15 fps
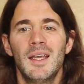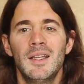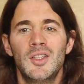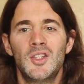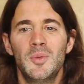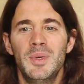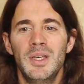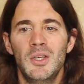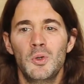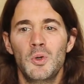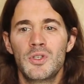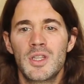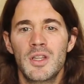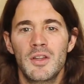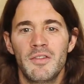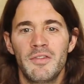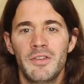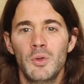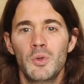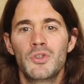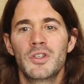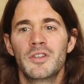to be used in the
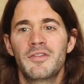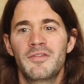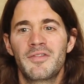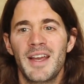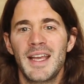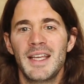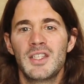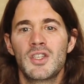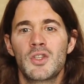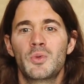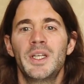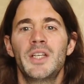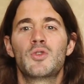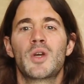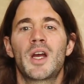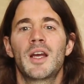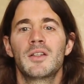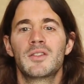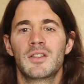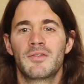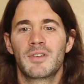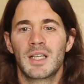future phase 3
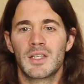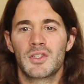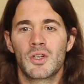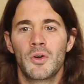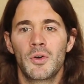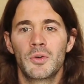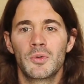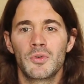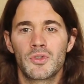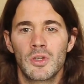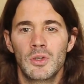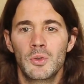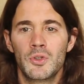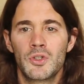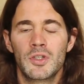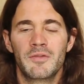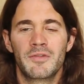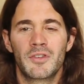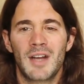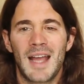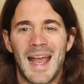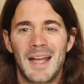trials of clascoterone solution
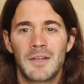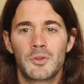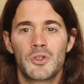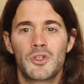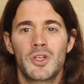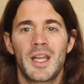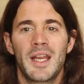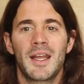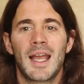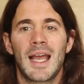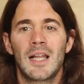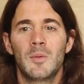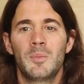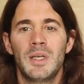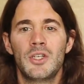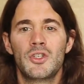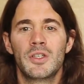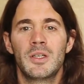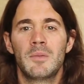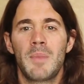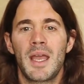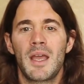for androgenetic alopecia
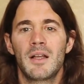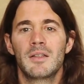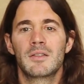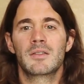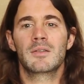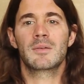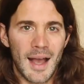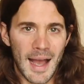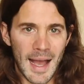in males.